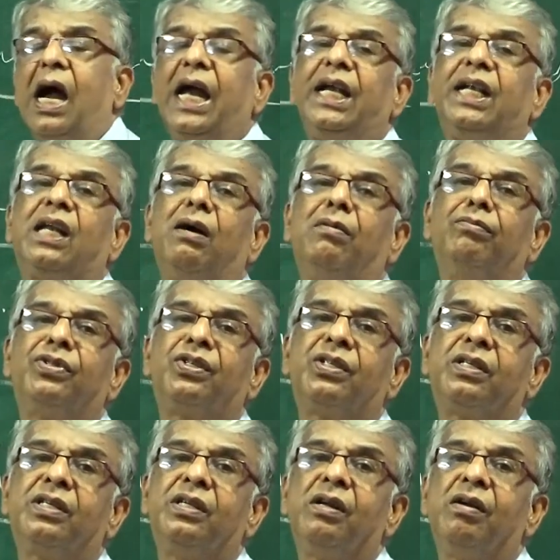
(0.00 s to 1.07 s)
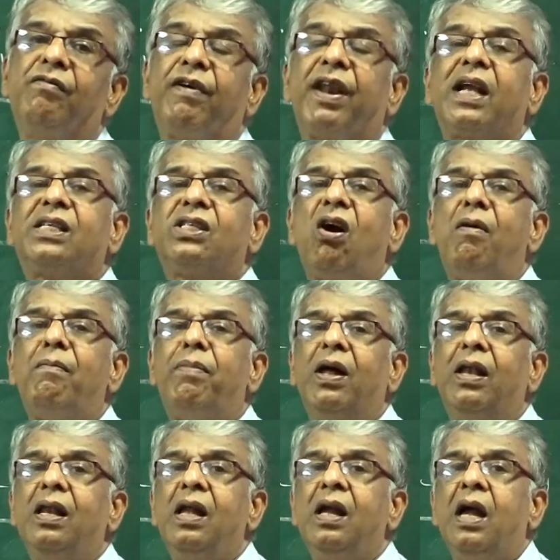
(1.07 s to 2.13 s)
items. For
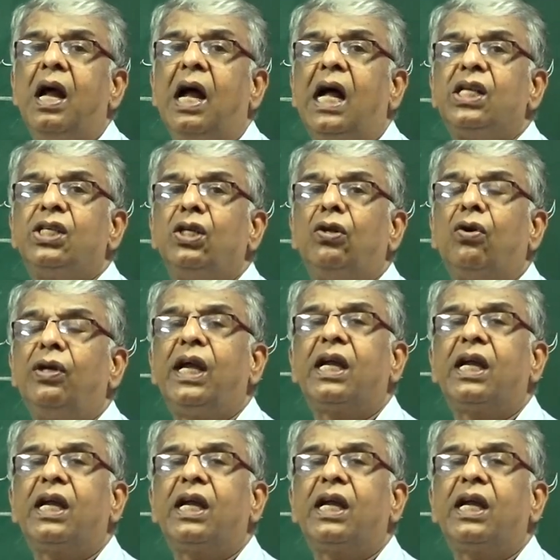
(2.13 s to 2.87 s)
example, as you know,